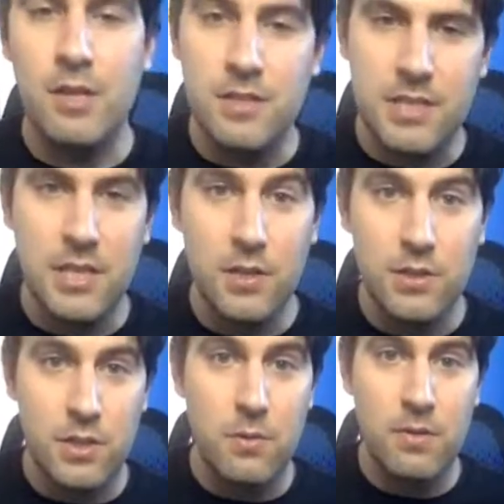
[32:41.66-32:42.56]
You can
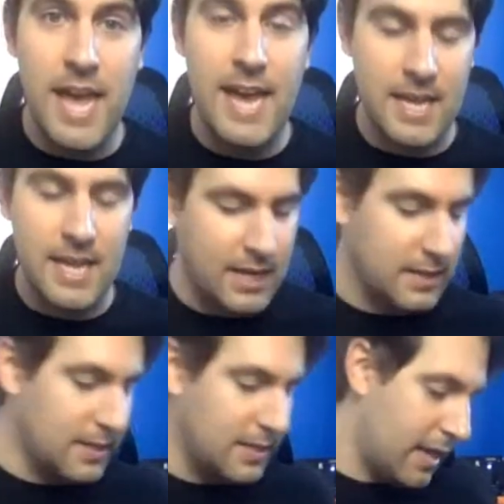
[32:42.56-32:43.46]
still do that
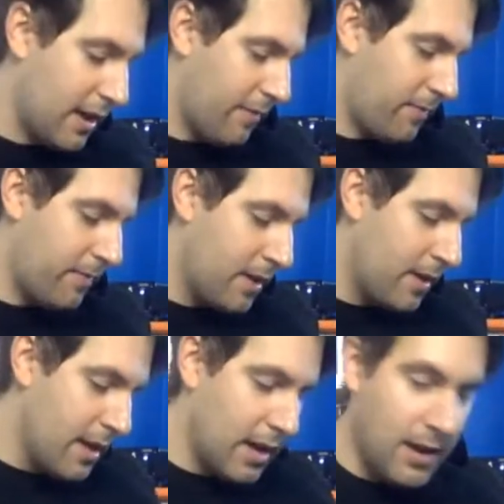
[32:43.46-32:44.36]
kind of stuff.
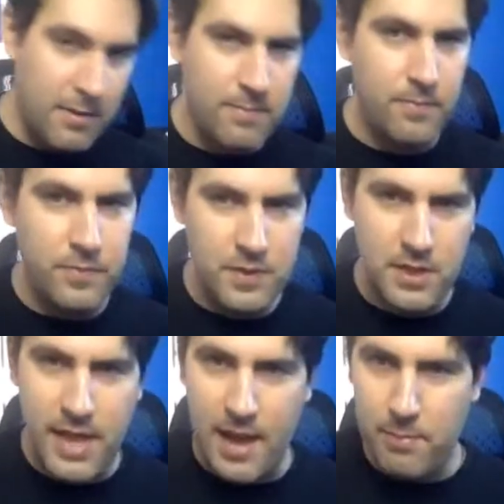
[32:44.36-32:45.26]

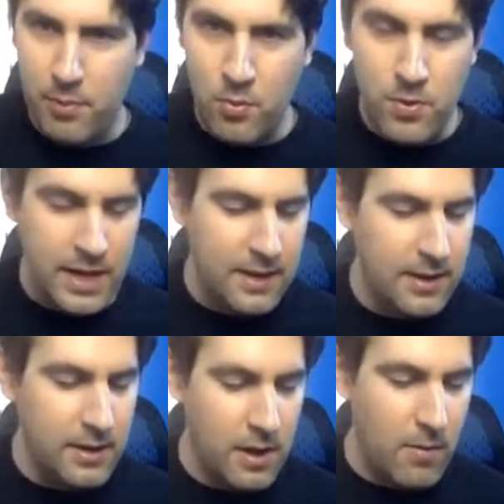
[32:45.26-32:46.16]
To that
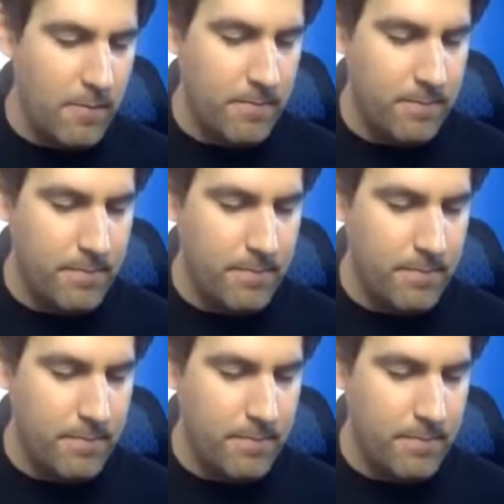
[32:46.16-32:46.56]
point, you